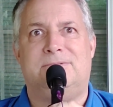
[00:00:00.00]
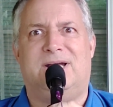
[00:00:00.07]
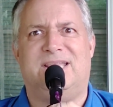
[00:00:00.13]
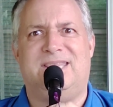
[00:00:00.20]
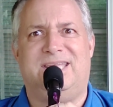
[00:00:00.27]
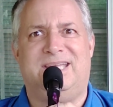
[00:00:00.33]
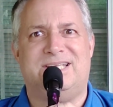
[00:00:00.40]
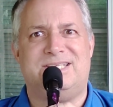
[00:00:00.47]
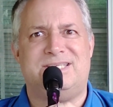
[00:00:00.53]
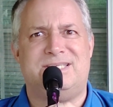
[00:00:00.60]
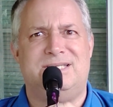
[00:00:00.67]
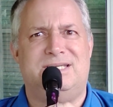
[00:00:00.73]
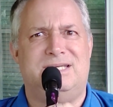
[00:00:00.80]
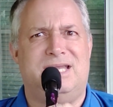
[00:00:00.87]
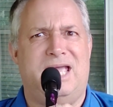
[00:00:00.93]
I think it's
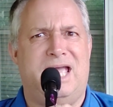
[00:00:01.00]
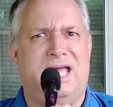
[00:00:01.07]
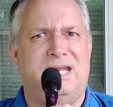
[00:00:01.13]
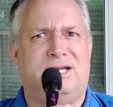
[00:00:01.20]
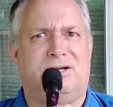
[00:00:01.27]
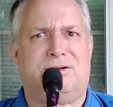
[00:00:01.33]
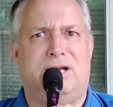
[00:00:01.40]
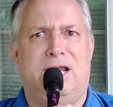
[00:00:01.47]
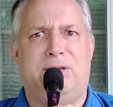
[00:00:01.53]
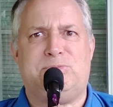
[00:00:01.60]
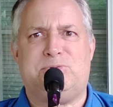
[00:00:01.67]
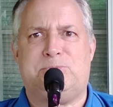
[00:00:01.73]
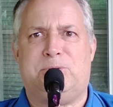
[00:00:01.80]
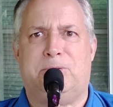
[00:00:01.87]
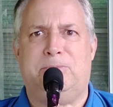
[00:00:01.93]

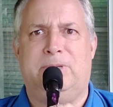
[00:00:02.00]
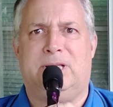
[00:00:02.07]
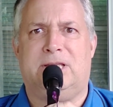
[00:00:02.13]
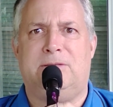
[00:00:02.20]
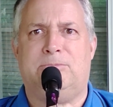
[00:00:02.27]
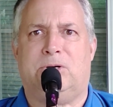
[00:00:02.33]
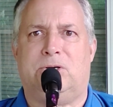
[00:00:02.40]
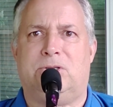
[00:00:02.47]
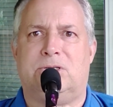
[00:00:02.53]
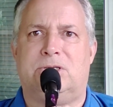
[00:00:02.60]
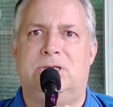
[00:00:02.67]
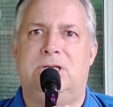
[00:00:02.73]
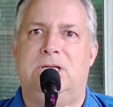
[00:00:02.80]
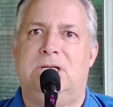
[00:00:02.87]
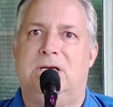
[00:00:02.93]
nanograms per millimolar